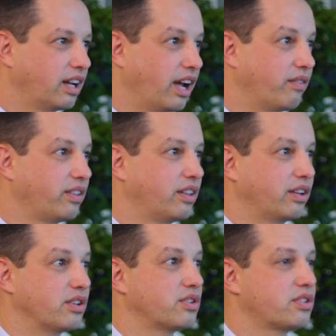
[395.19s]

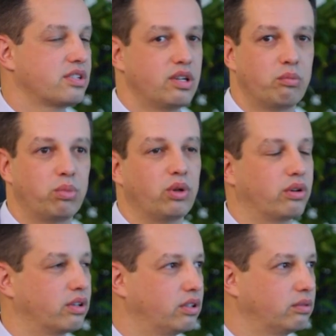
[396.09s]
Everything is
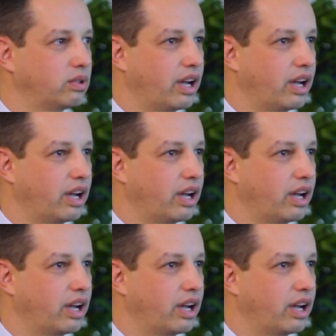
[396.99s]
plural.